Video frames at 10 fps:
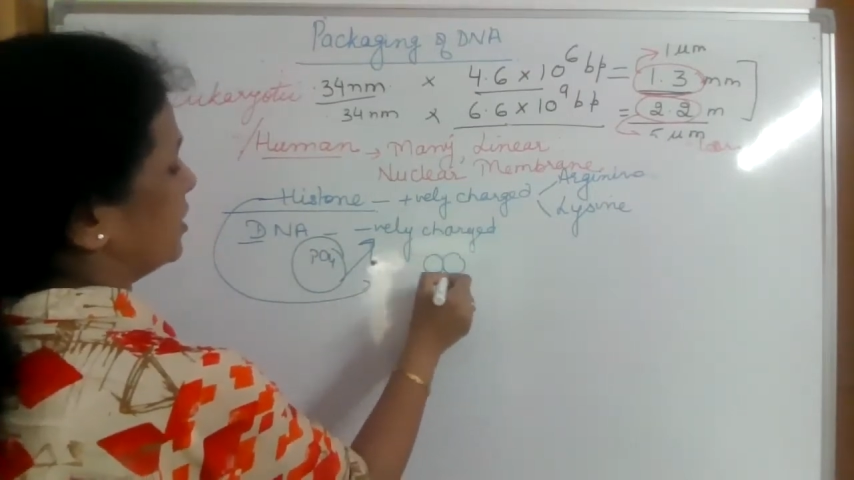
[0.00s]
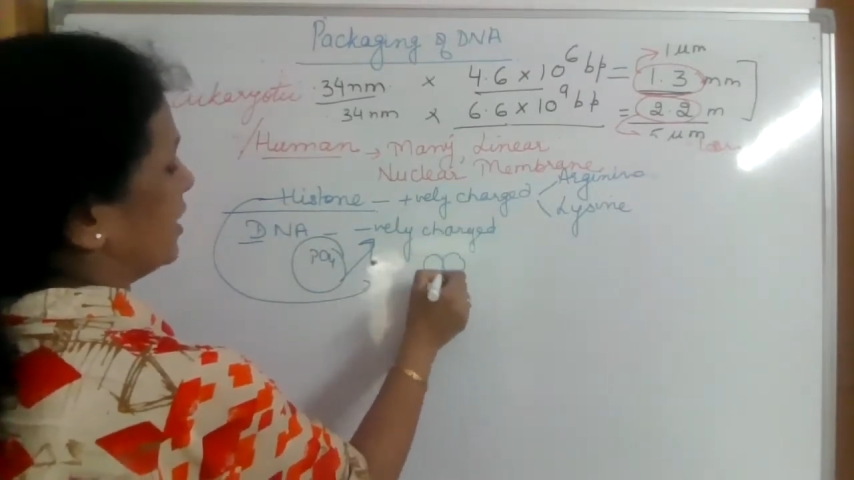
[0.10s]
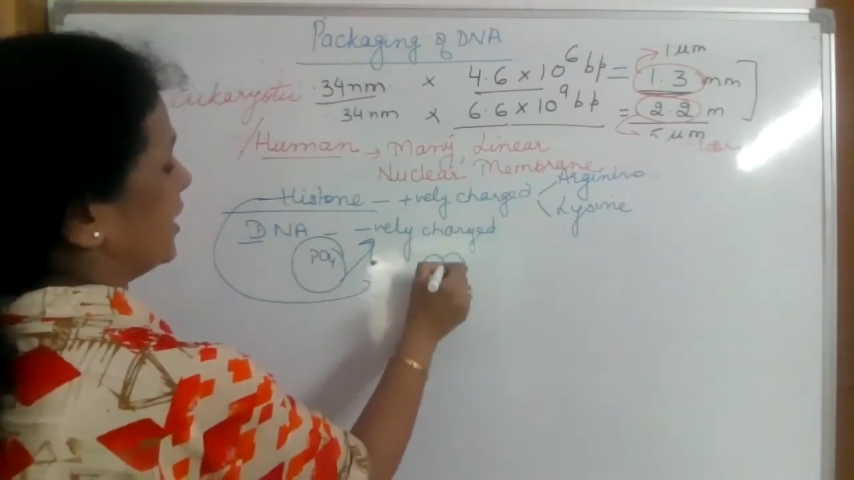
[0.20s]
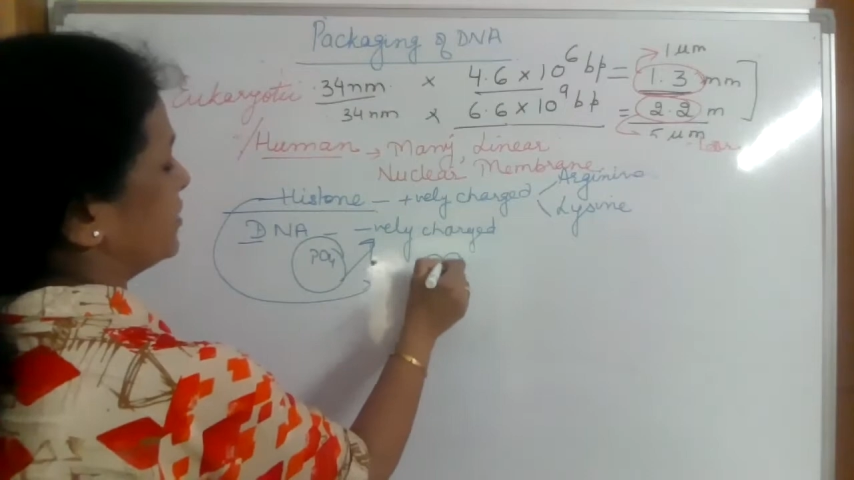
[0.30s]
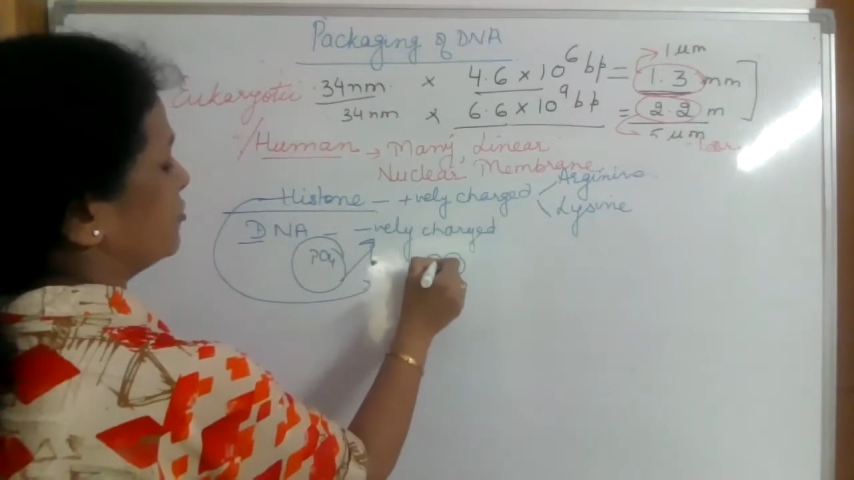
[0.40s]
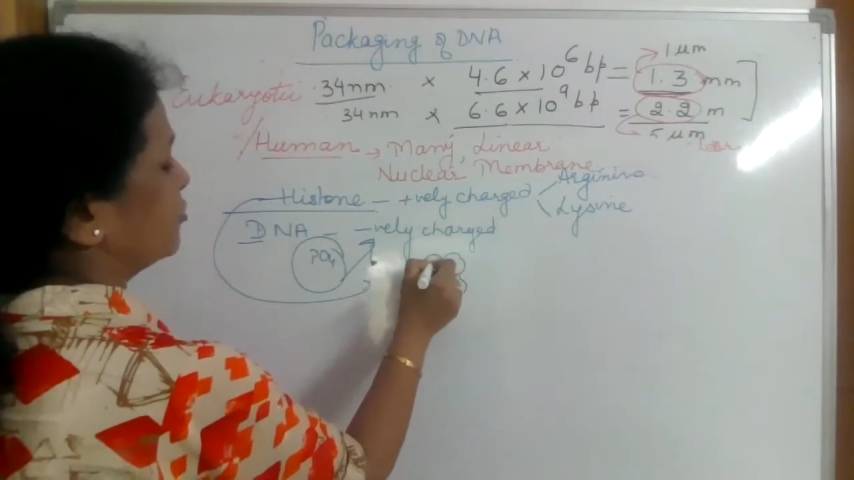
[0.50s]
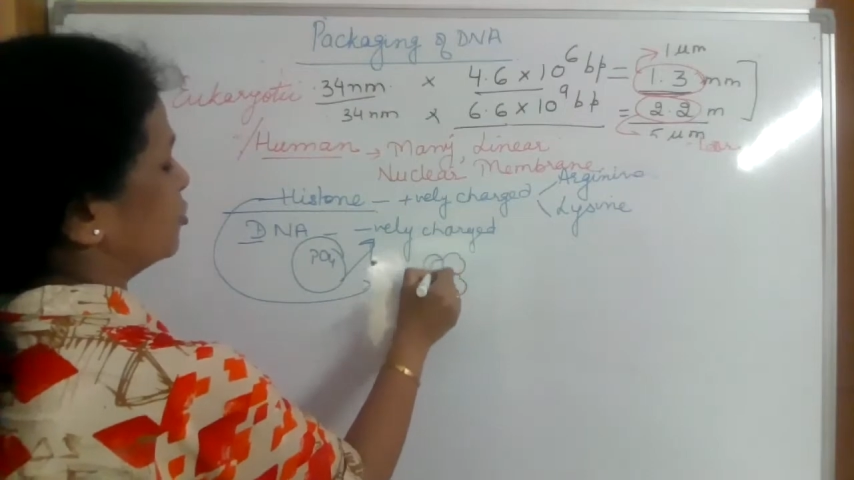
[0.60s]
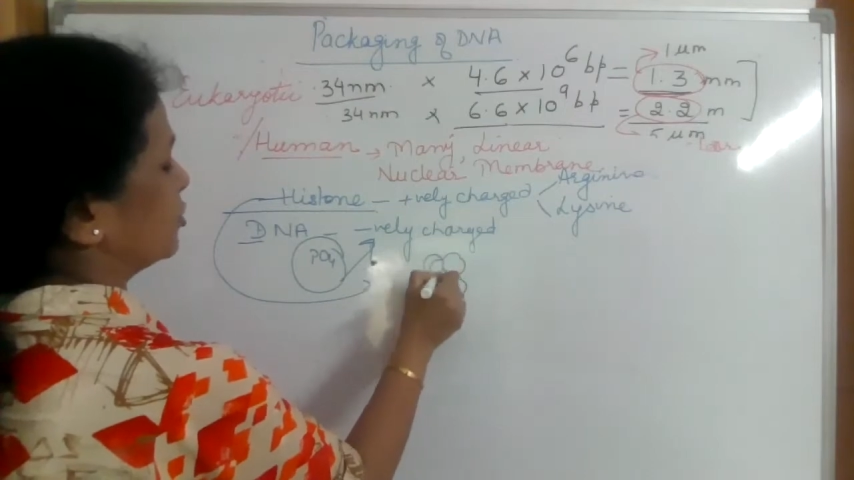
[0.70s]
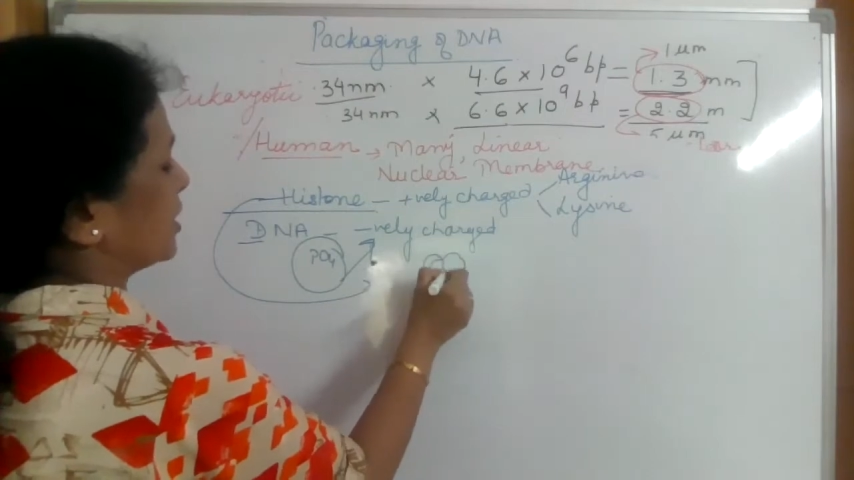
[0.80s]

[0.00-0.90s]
and 4